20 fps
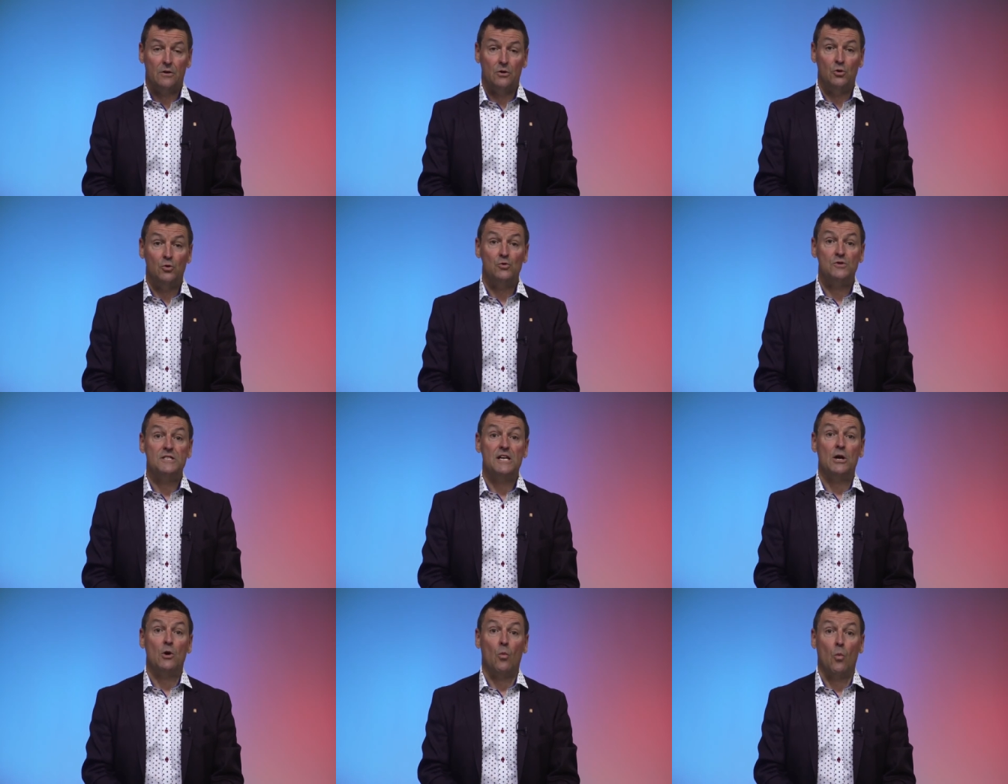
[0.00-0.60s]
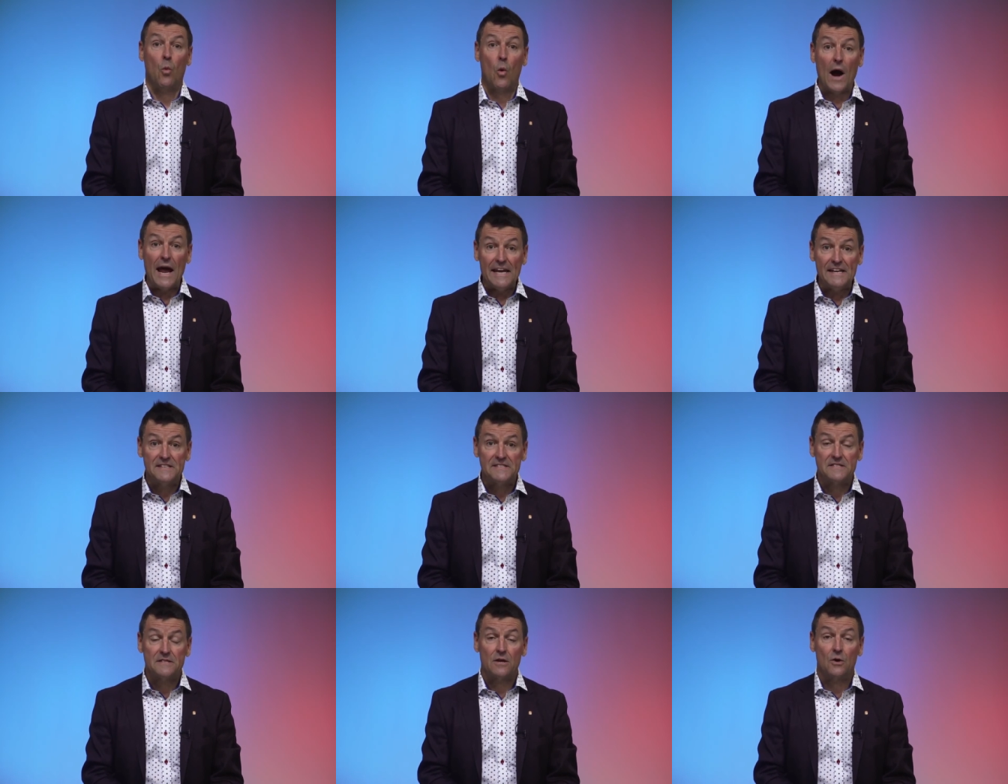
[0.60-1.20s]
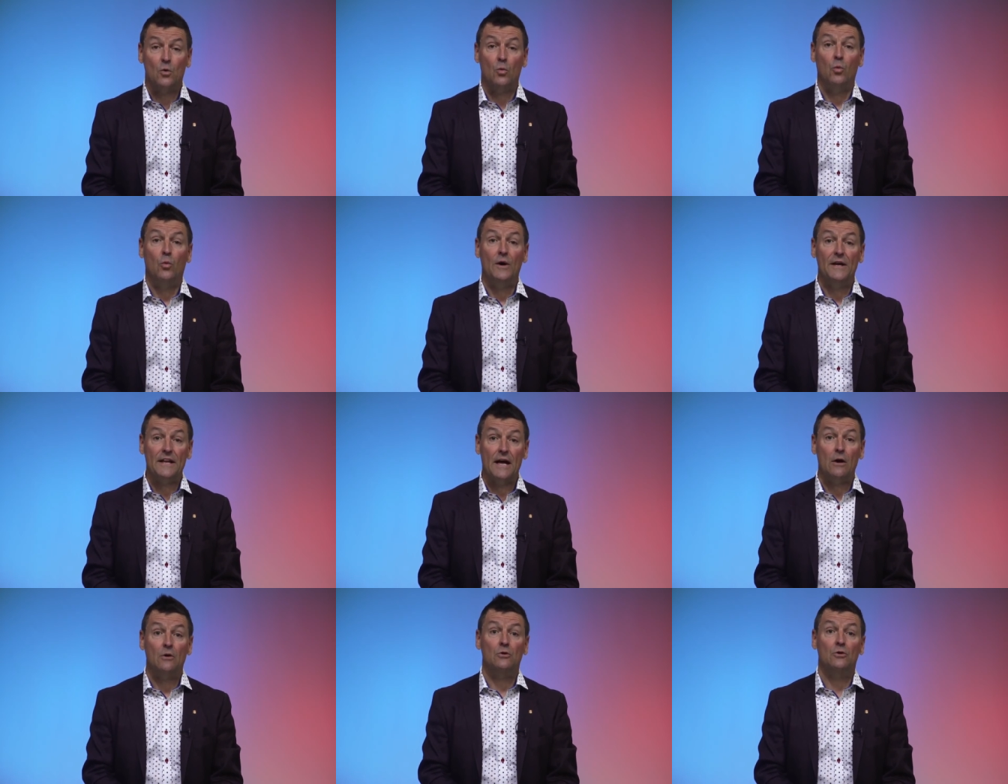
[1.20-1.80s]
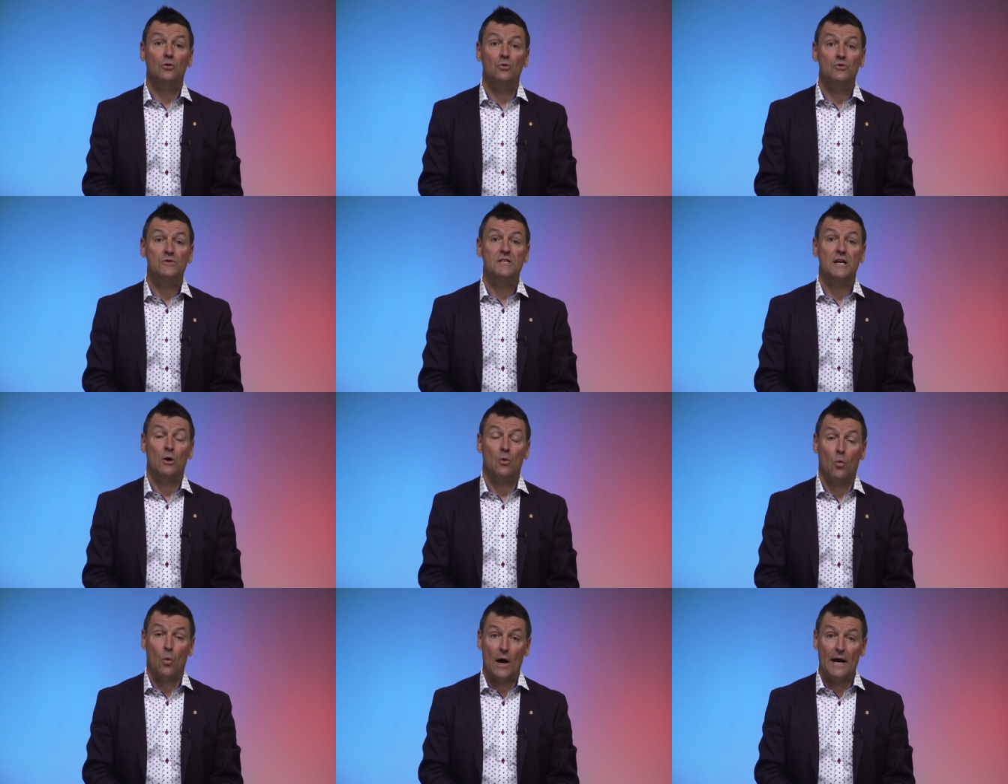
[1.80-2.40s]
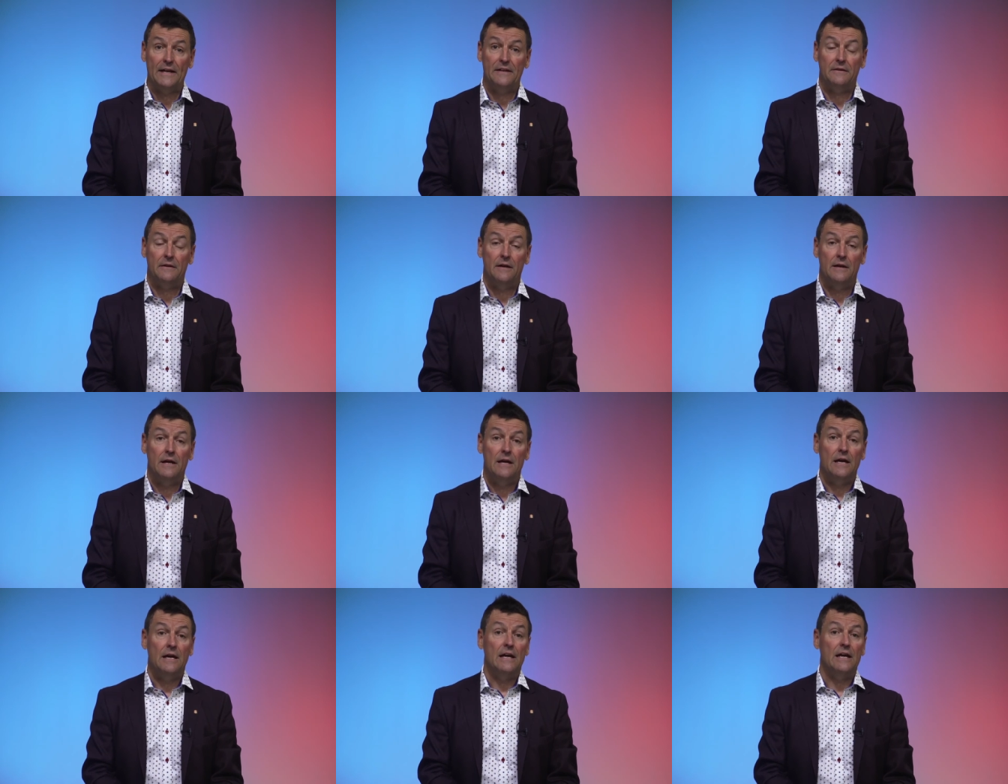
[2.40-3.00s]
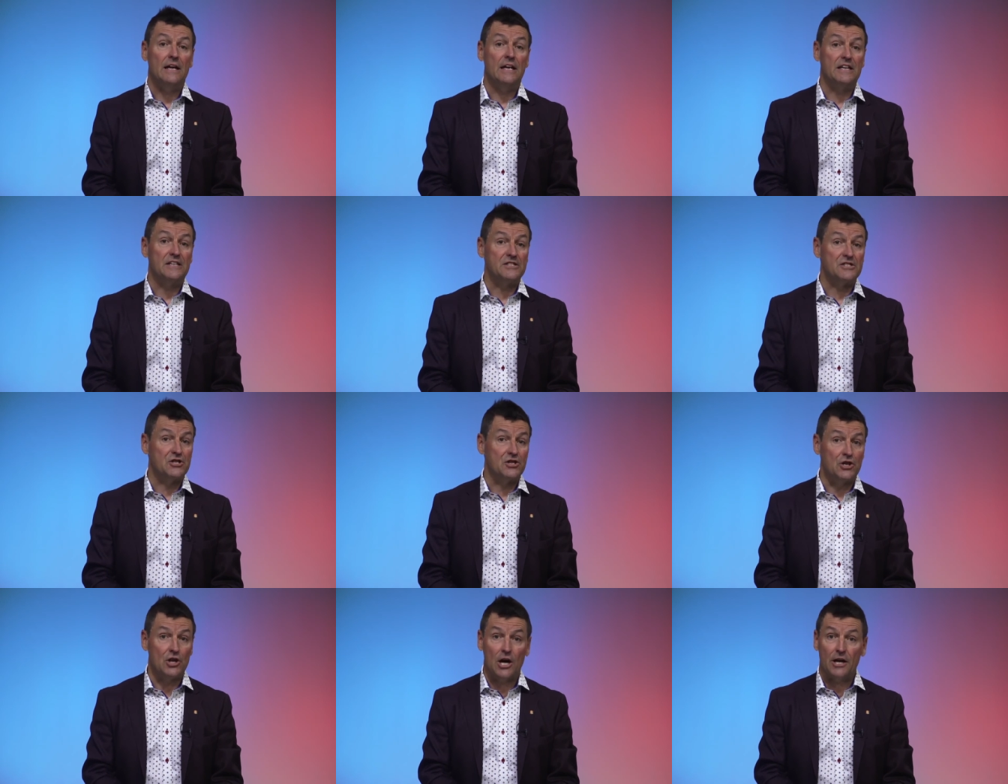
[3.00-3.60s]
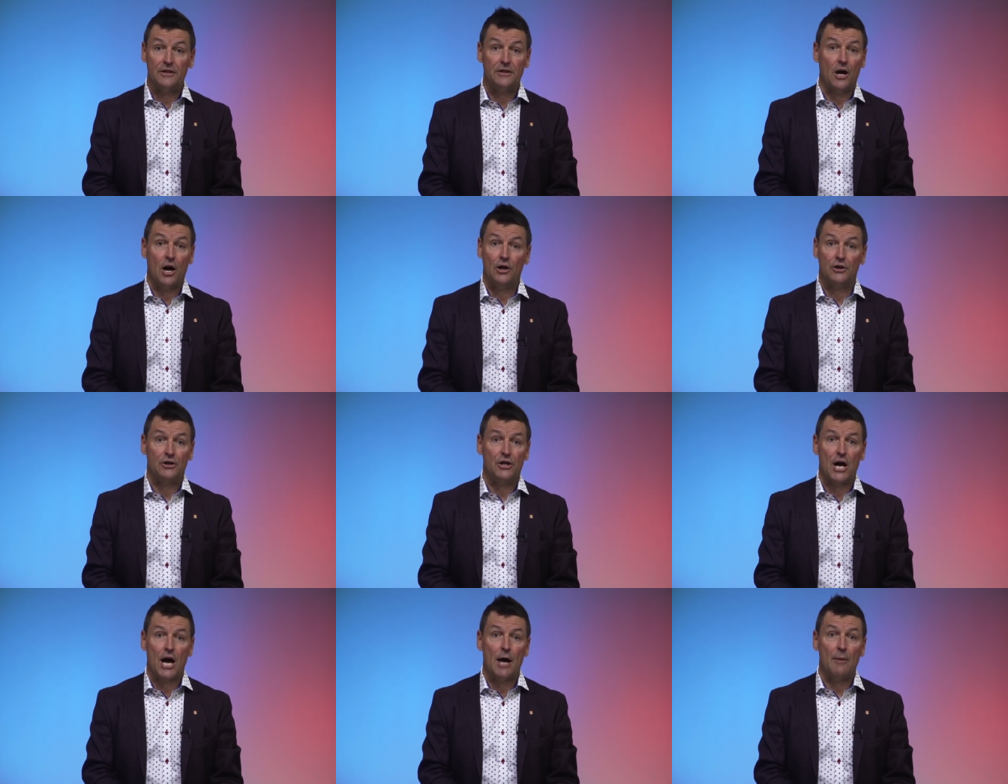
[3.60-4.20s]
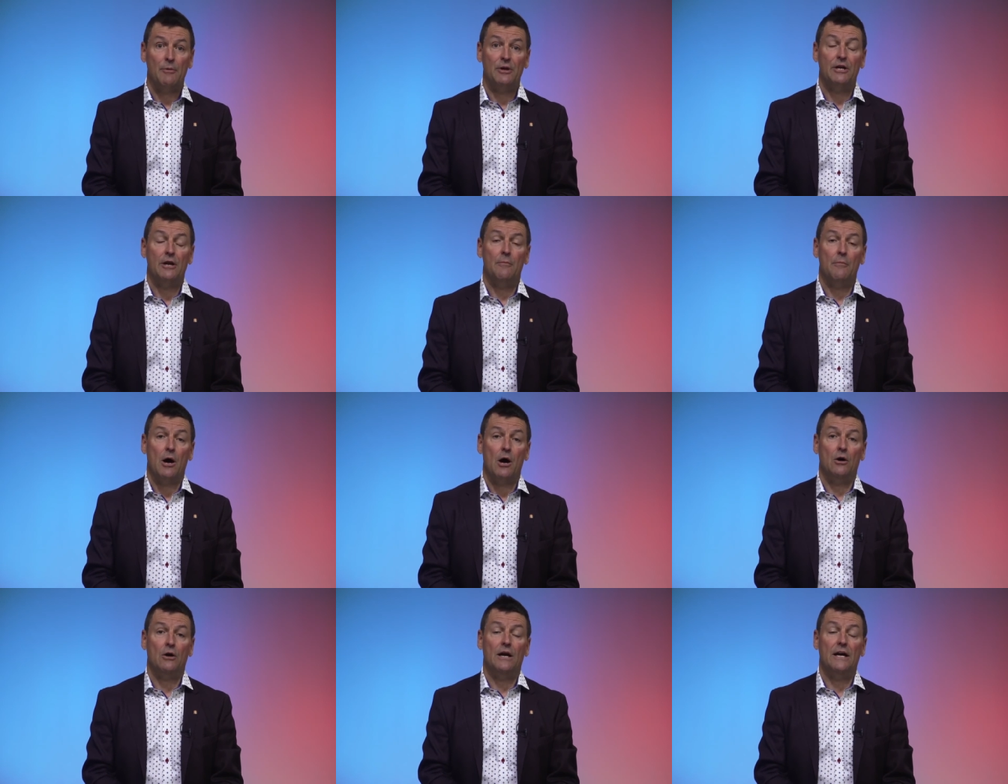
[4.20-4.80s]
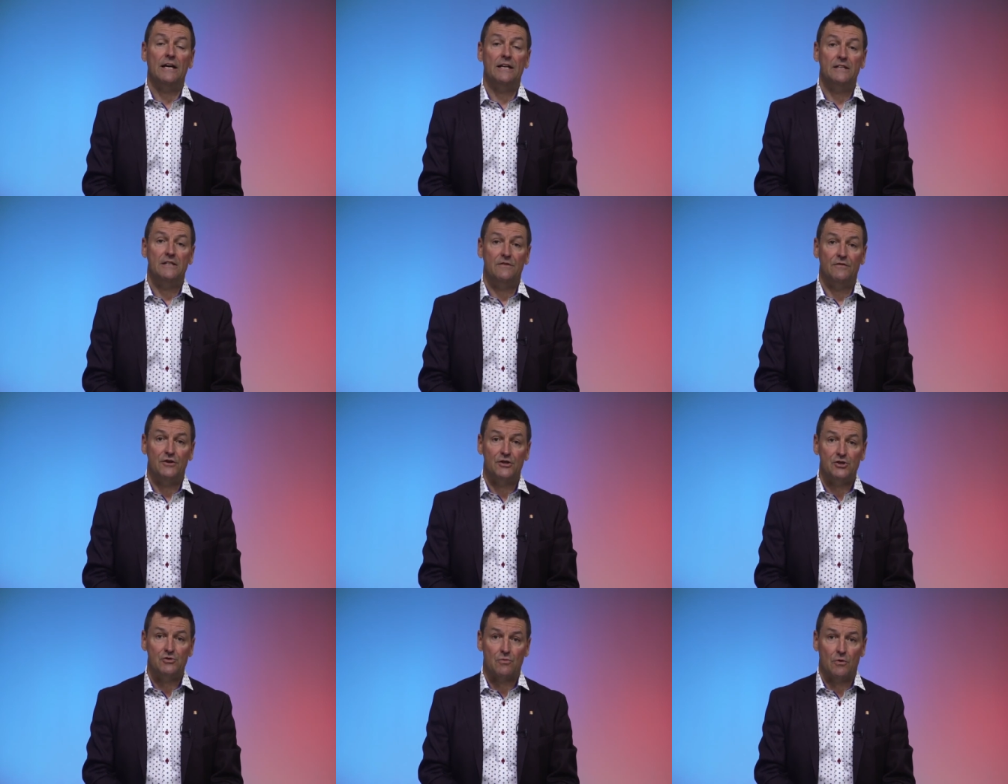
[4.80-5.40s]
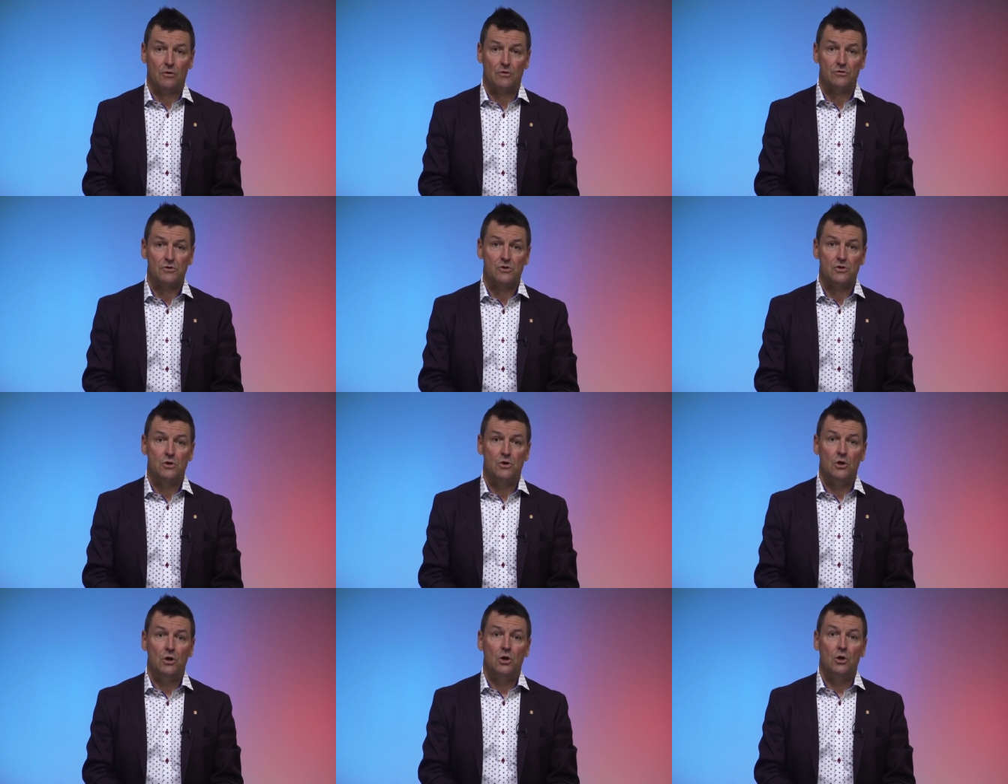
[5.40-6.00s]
Losing waist without losing weight is not uncommon among individuals